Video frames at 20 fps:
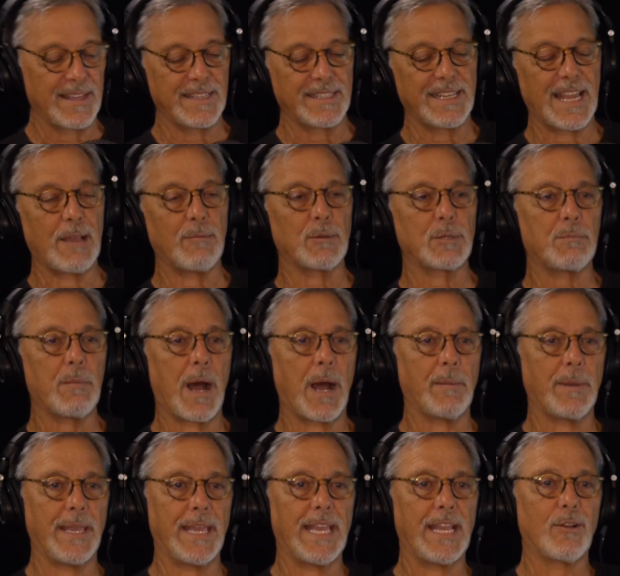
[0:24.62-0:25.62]
His name was
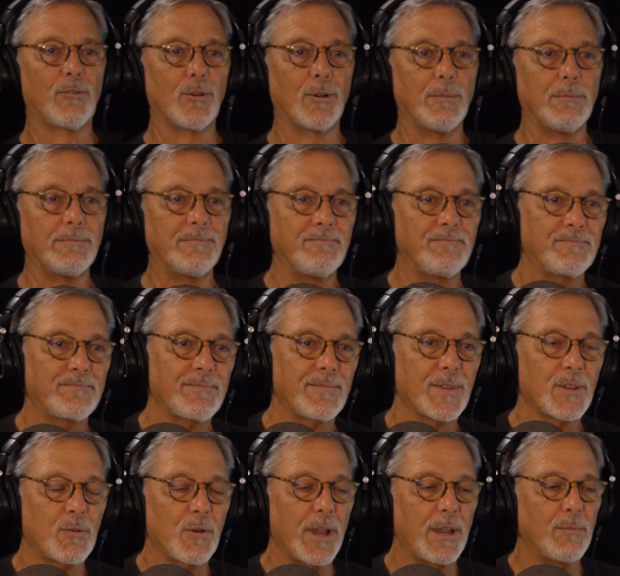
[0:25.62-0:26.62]
Bobby Ingram,
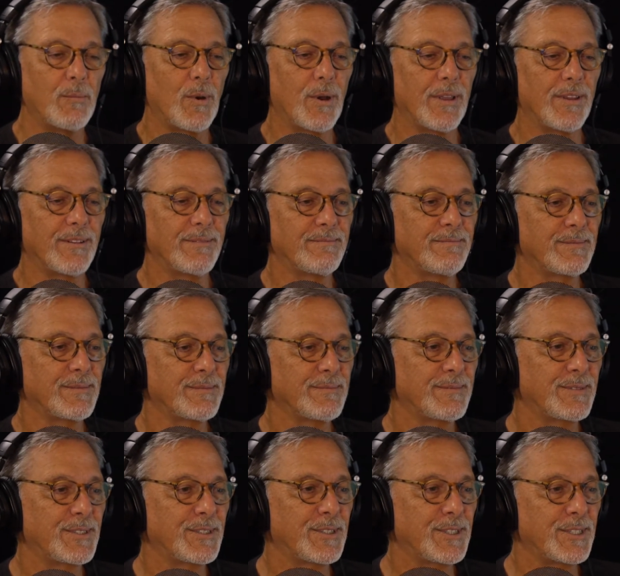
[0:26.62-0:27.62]
great brother,
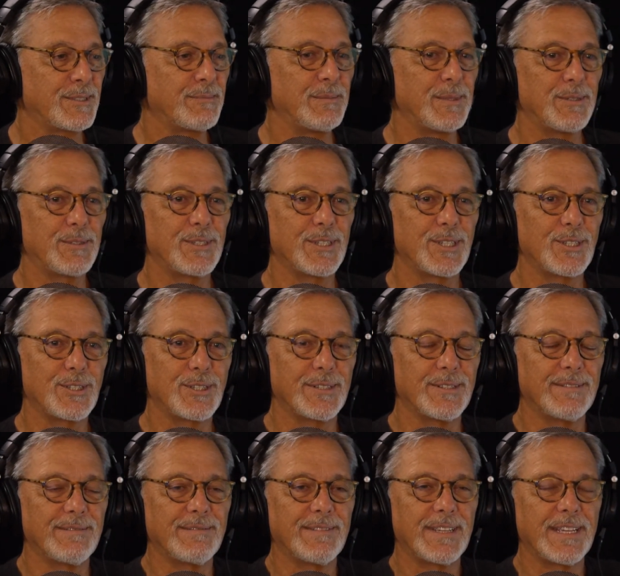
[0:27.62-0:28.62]
good
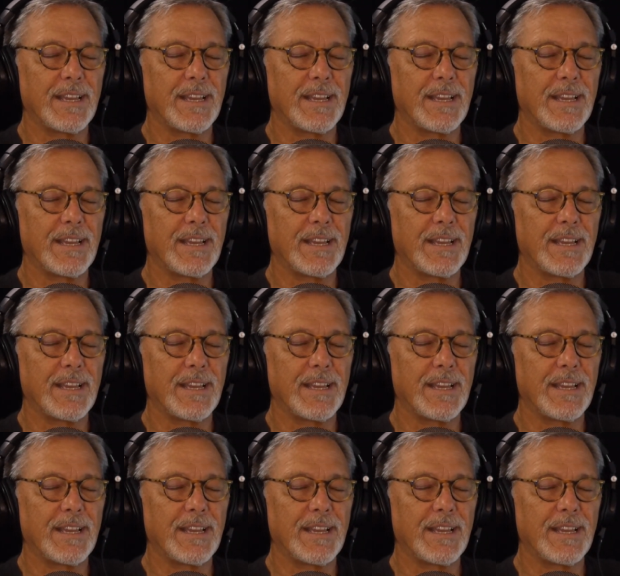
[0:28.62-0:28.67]
musician.